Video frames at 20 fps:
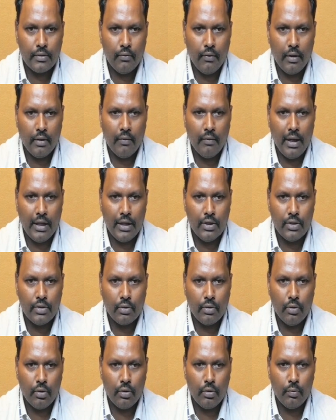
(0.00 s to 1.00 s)
1 value is
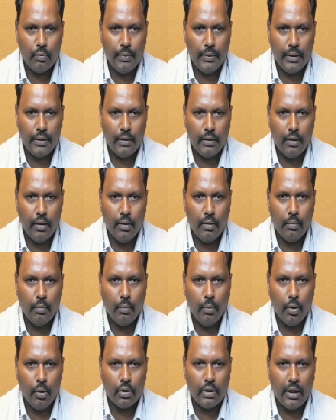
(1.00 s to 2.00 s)
equal to B.
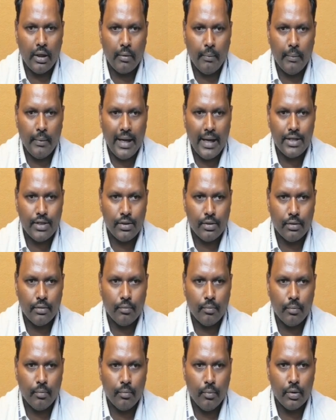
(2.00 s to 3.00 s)
Both are matched.
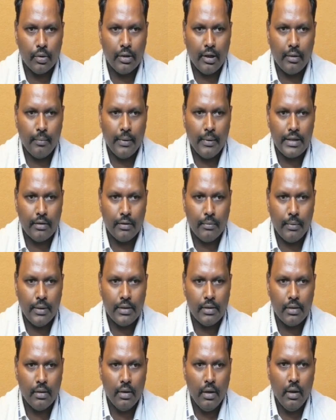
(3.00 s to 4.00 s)
Both are matched
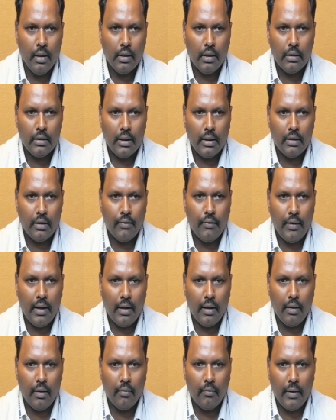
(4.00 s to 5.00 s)
means then the
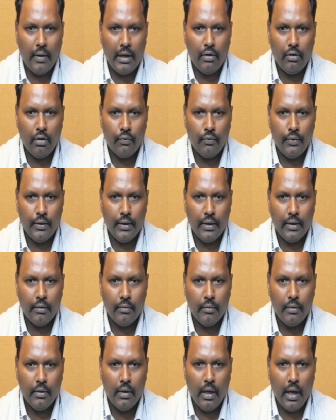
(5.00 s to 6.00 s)
value of here
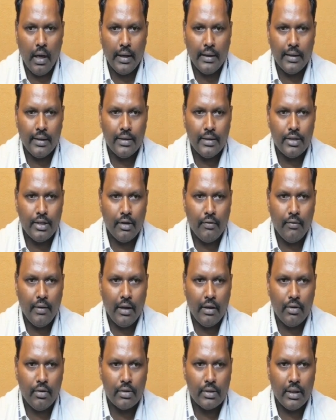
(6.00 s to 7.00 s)
I and J
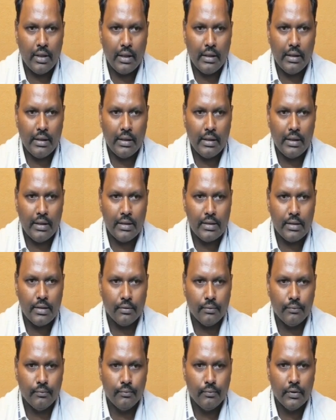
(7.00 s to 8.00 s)
values are increased.
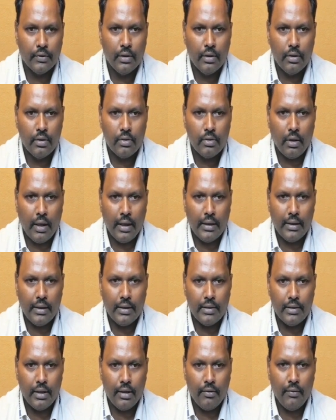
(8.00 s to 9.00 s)
So I
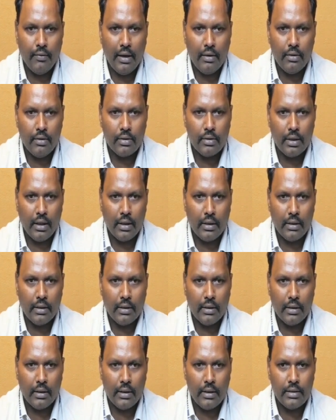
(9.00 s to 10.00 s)
and J values are
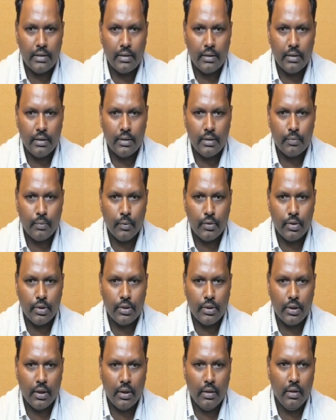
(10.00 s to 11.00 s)
increased in this
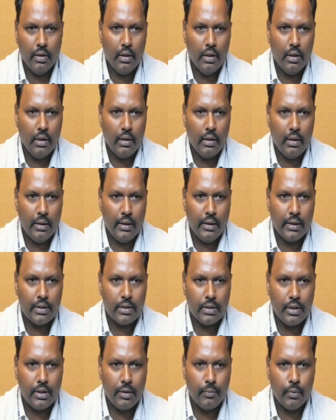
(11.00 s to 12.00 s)
position. Next
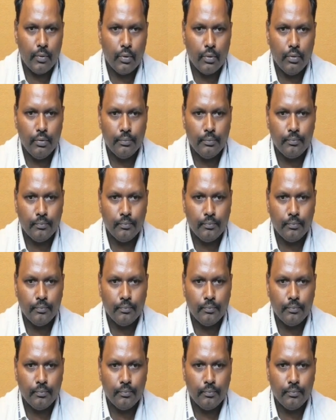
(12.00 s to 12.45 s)
step to